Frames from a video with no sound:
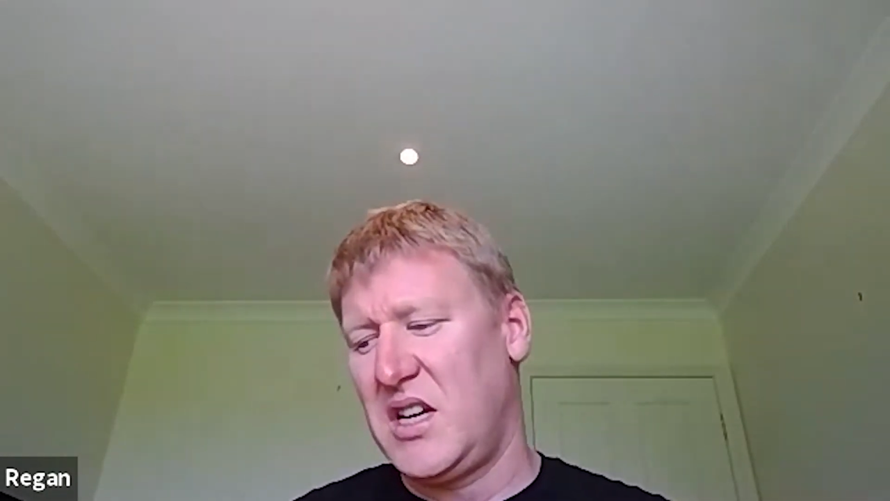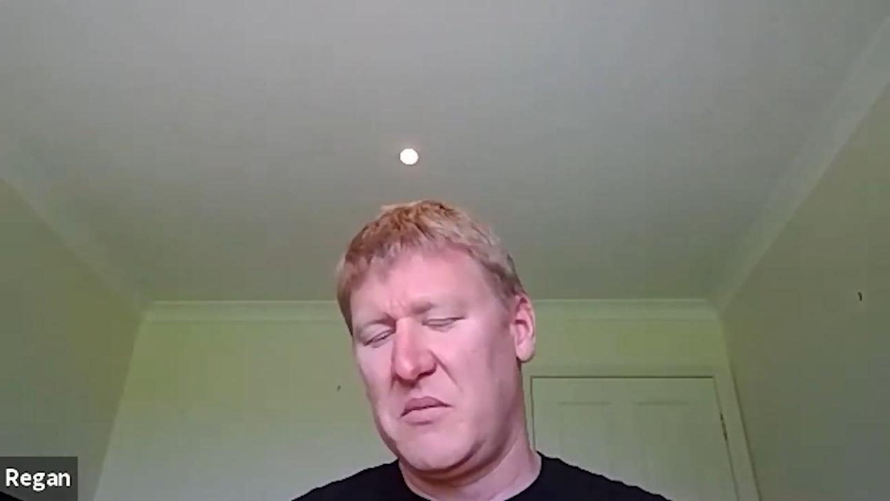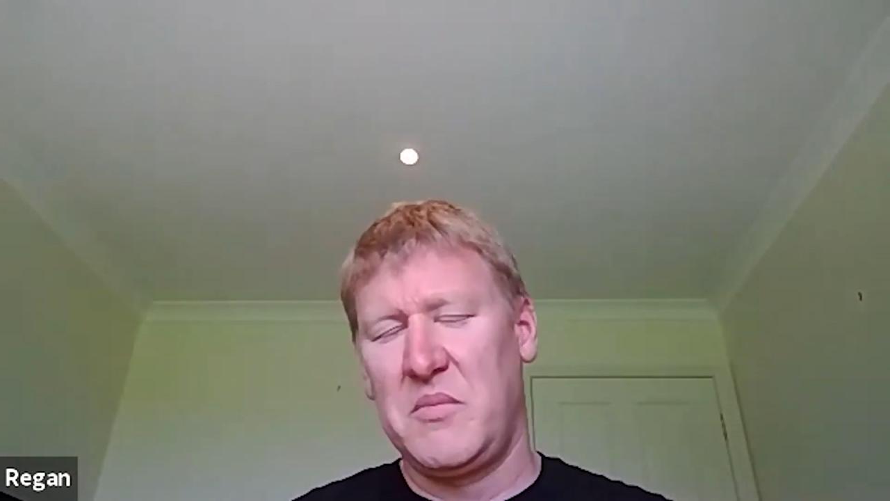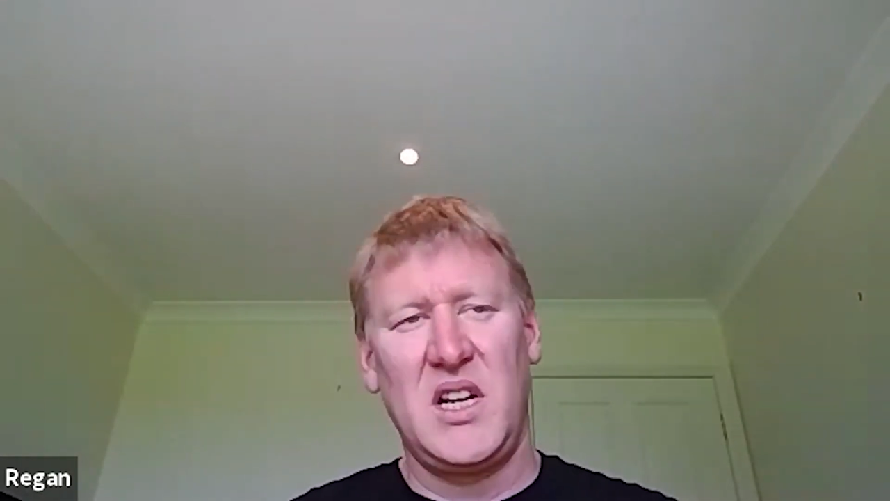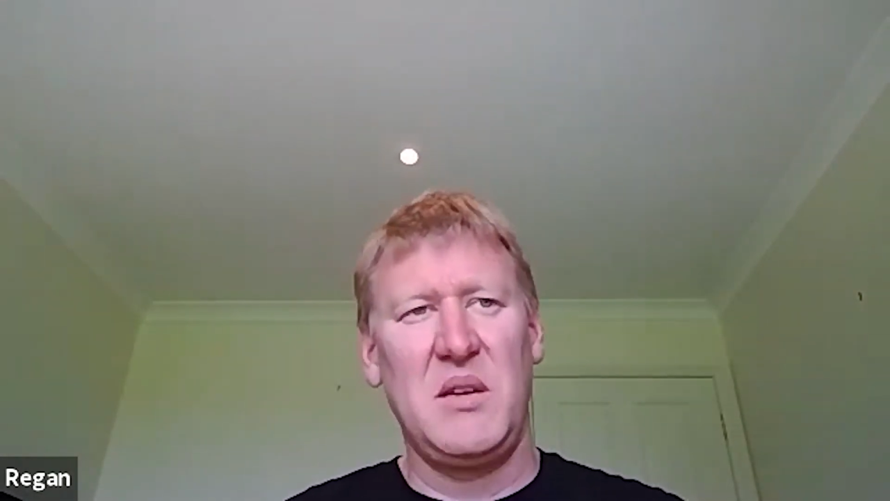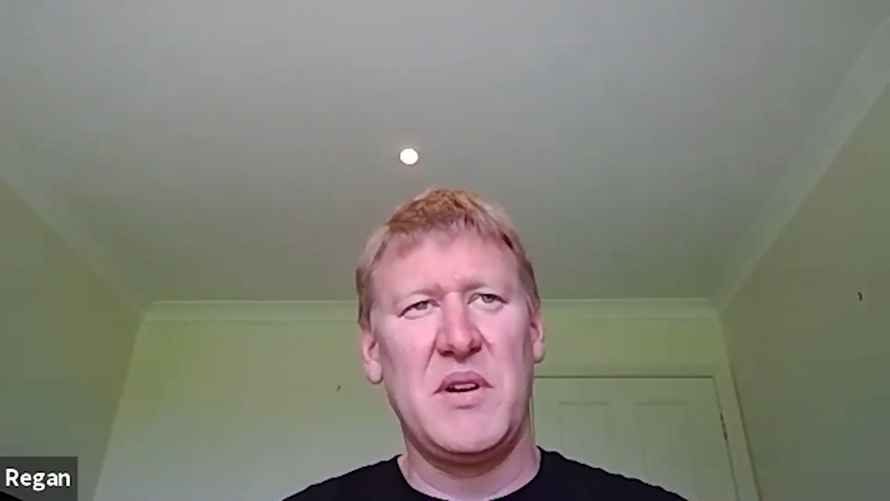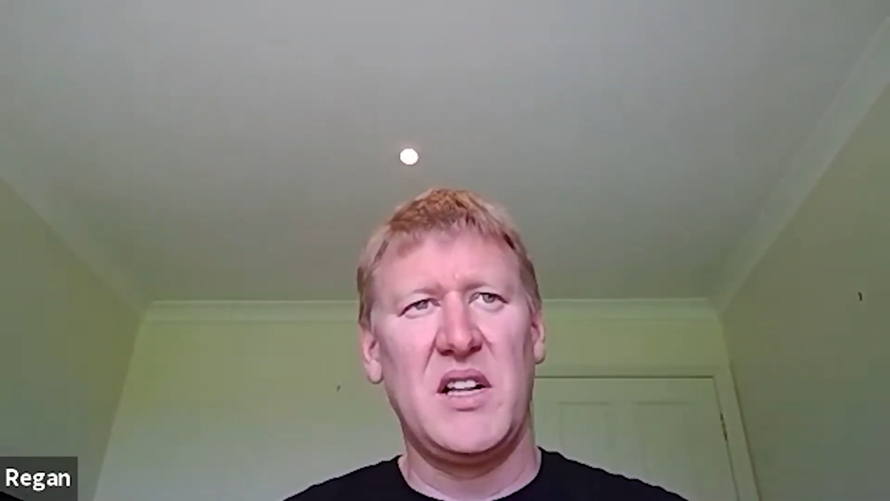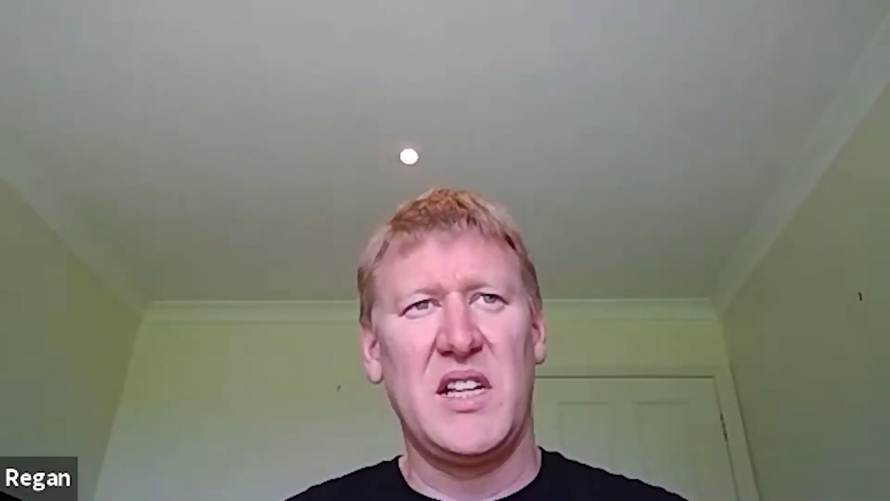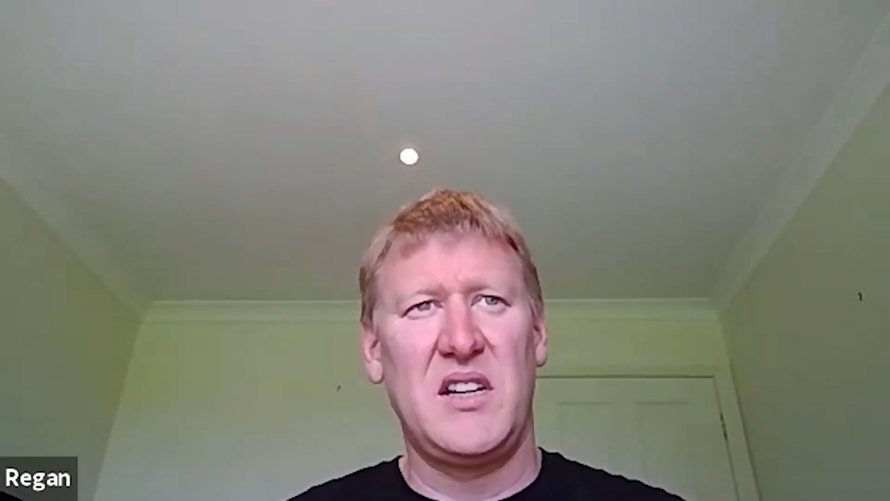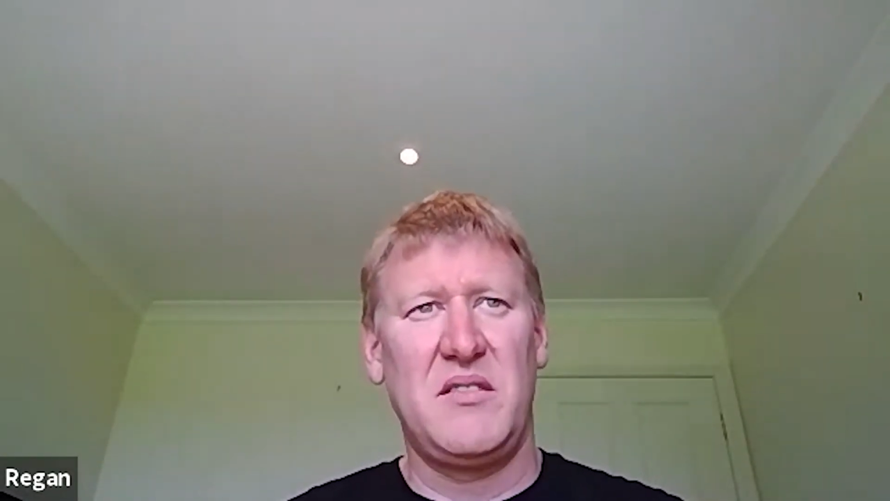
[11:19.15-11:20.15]
um, an
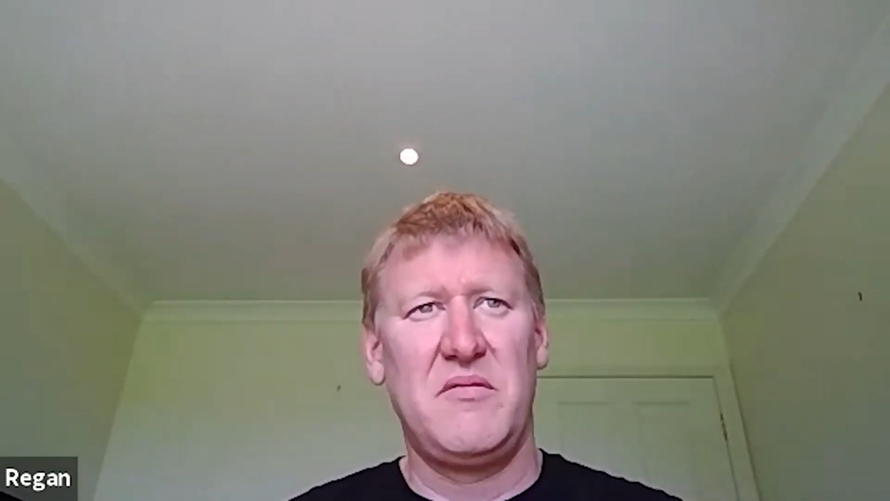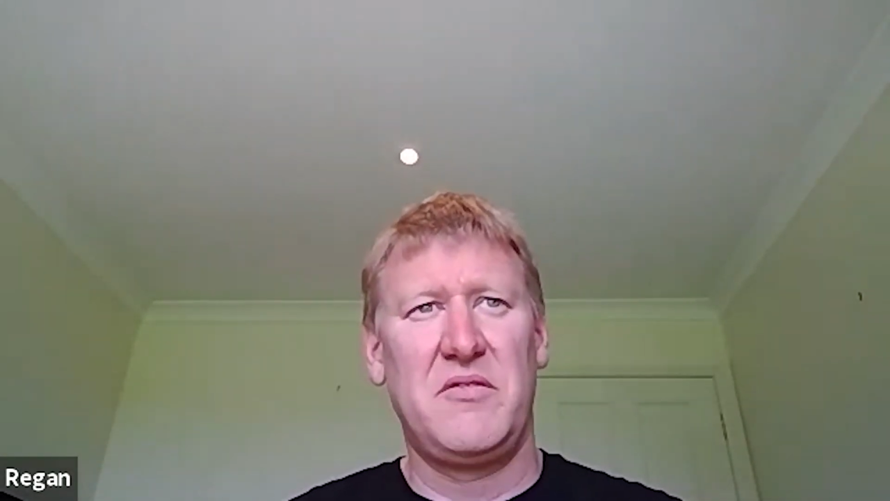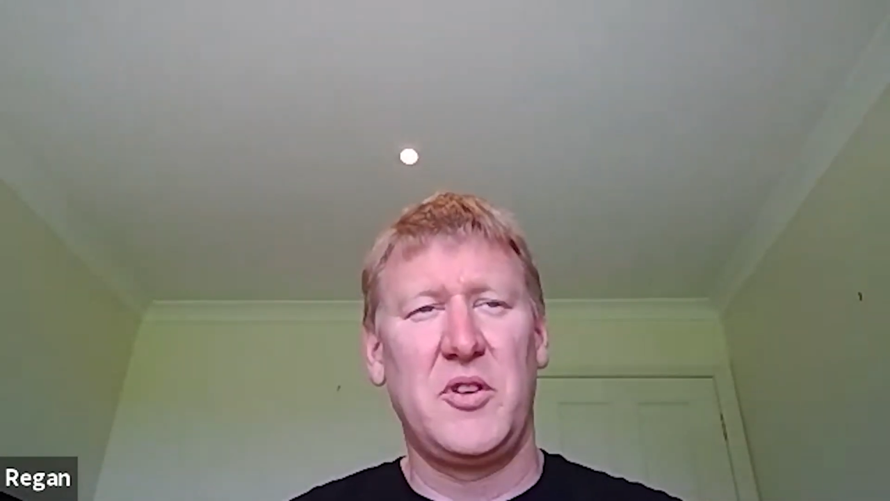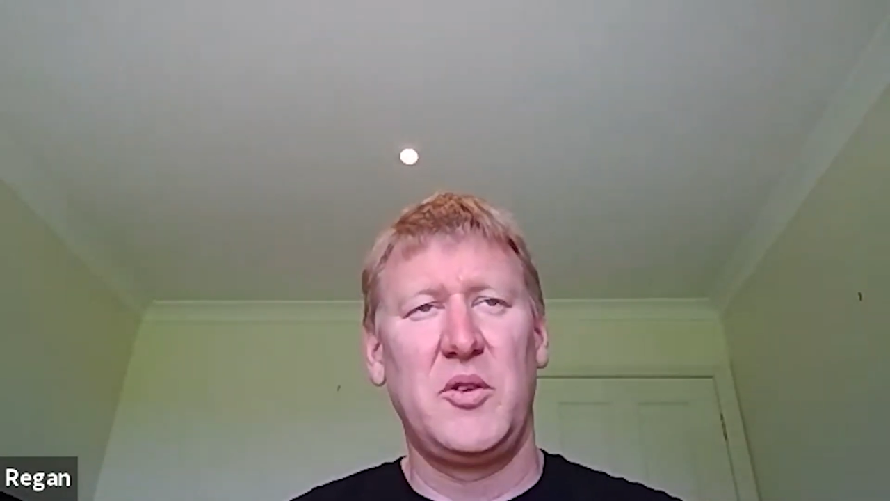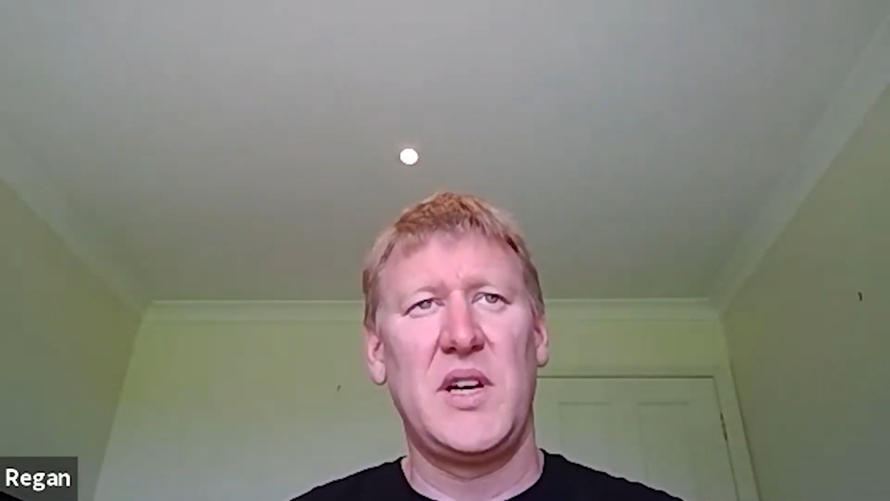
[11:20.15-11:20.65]
email at info